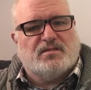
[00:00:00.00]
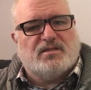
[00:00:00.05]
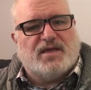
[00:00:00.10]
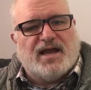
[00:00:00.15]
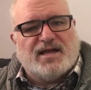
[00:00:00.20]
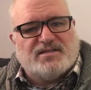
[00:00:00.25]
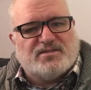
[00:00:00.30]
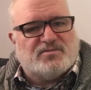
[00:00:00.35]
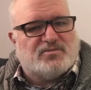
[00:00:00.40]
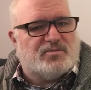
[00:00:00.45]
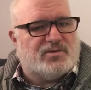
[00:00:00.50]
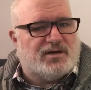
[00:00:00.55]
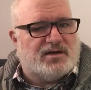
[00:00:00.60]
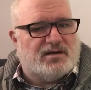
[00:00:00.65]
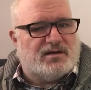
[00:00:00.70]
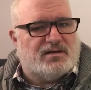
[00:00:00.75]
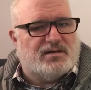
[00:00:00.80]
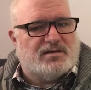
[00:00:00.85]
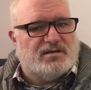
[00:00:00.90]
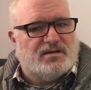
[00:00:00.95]
That's
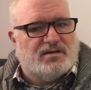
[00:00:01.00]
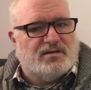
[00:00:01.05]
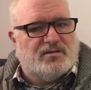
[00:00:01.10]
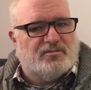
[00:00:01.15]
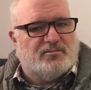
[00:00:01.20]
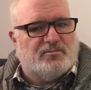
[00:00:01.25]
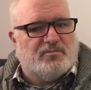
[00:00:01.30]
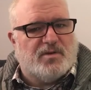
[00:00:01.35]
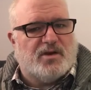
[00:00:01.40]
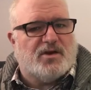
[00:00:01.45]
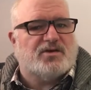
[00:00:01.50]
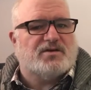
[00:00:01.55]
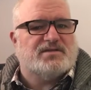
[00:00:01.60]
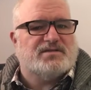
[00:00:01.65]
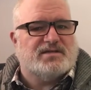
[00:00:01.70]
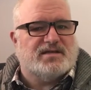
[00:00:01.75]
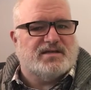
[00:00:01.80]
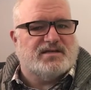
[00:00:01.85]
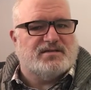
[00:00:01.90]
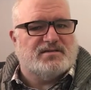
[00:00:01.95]
where Mark
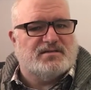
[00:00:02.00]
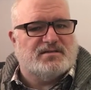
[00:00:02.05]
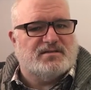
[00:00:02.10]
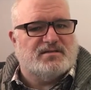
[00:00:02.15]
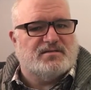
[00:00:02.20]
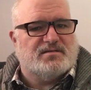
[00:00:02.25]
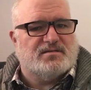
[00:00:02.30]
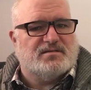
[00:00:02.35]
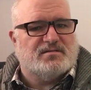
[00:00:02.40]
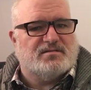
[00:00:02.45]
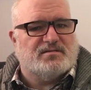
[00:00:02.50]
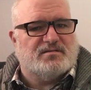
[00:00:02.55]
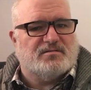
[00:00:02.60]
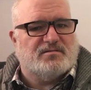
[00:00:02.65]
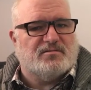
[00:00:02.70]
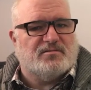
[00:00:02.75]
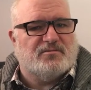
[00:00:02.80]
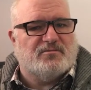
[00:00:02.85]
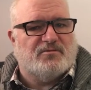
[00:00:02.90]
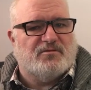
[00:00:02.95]
says
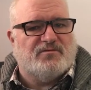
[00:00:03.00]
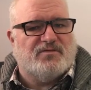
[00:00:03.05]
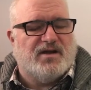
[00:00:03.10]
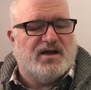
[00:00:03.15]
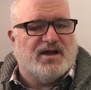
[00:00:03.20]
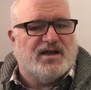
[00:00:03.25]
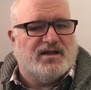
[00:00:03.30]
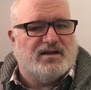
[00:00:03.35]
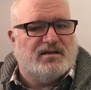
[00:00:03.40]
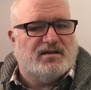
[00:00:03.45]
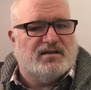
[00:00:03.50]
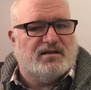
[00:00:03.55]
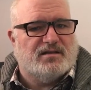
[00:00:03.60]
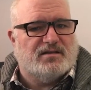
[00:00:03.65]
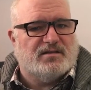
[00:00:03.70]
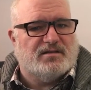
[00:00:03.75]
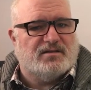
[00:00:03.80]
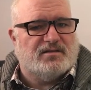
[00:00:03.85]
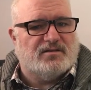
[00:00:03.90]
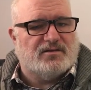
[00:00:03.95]
we'll find
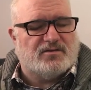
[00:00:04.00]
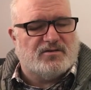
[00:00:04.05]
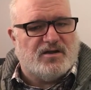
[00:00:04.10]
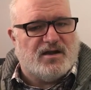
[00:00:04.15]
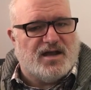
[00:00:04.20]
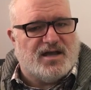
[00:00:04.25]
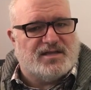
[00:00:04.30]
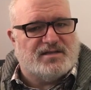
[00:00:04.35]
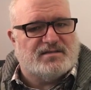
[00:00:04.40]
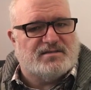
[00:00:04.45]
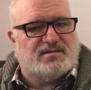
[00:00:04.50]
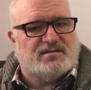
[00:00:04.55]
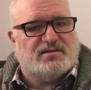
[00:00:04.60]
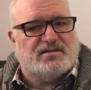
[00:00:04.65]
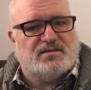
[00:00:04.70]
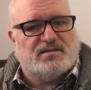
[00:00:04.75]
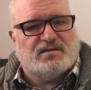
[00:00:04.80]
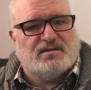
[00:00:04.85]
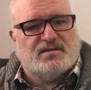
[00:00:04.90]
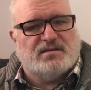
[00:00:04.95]
the Christ.